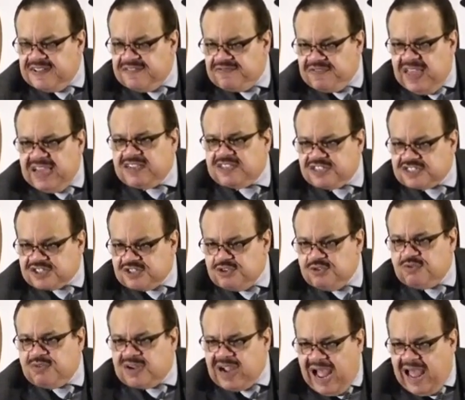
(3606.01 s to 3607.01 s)
They just
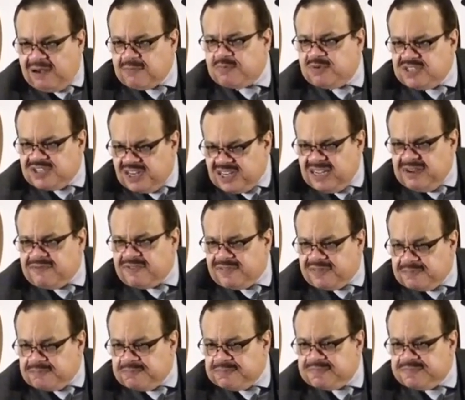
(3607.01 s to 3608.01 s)
knew God would deliver
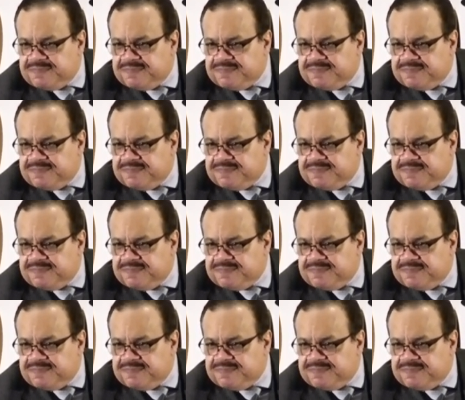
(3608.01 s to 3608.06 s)
them.